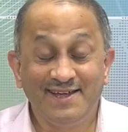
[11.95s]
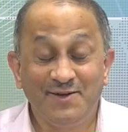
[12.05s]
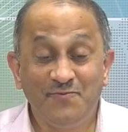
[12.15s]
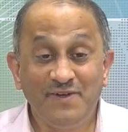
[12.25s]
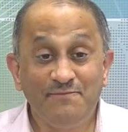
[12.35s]

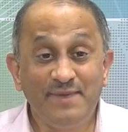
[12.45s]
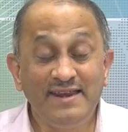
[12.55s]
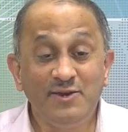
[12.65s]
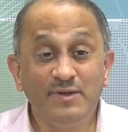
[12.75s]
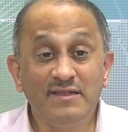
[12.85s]
We have
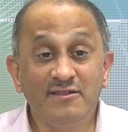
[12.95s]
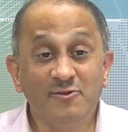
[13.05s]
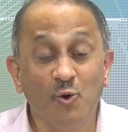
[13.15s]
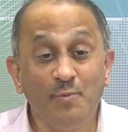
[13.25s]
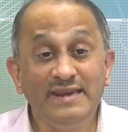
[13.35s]
been doing
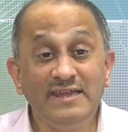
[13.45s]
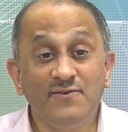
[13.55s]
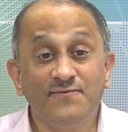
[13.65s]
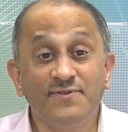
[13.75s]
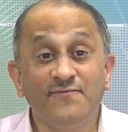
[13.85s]
so many
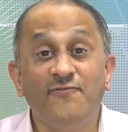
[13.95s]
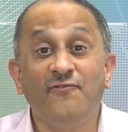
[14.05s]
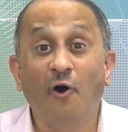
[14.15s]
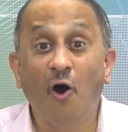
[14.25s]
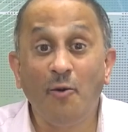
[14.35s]
of the
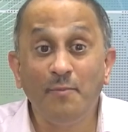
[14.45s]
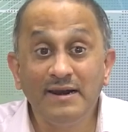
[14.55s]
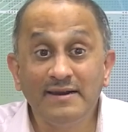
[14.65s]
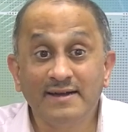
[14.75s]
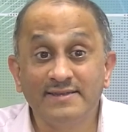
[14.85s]

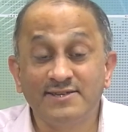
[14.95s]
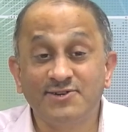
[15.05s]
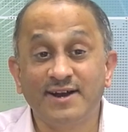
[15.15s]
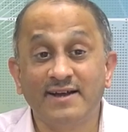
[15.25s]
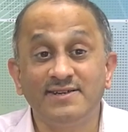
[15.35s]
formal
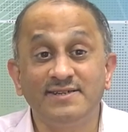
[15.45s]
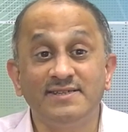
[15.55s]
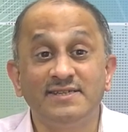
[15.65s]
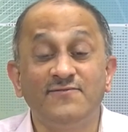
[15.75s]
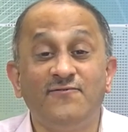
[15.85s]

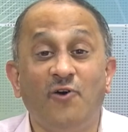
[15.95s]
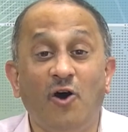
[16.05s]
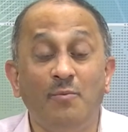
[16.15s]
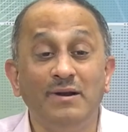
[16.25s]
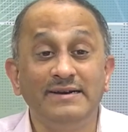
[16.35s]
constructions and
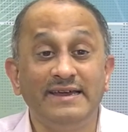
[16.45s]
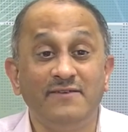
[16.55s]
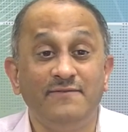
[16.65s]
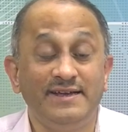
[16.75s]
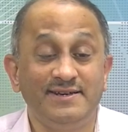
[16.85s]
formal
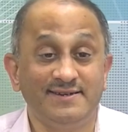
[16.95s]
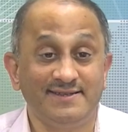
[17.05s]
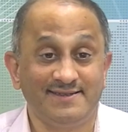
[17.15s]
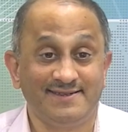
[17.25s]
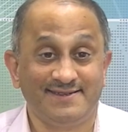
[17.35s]

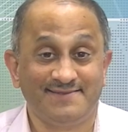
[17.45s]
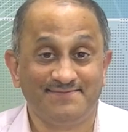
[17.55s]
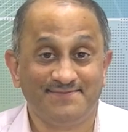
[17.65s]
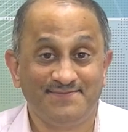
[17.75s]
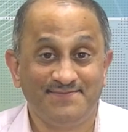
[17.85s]
derivations
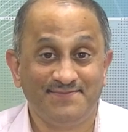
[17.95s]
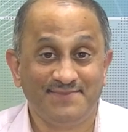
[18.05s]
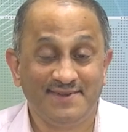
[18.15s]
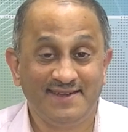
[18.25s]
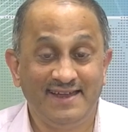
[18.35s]

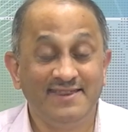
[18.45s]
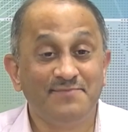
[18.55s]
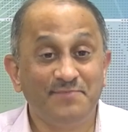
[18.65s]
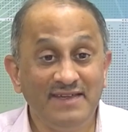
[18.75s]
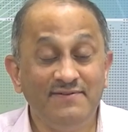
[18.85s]
in the
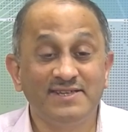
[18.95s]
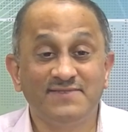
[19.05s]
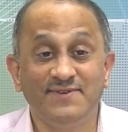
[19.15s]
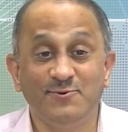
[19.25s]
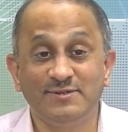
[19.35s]
previous
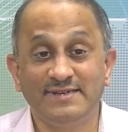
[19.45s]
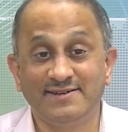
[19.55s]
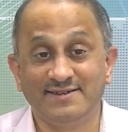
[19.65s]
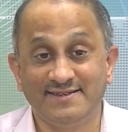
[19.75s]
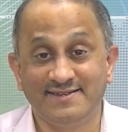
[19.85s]
few
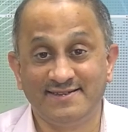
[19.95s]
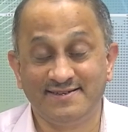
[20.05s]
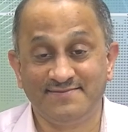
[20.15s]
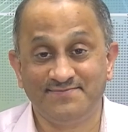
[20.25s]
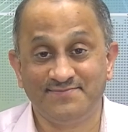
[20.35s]
sessions.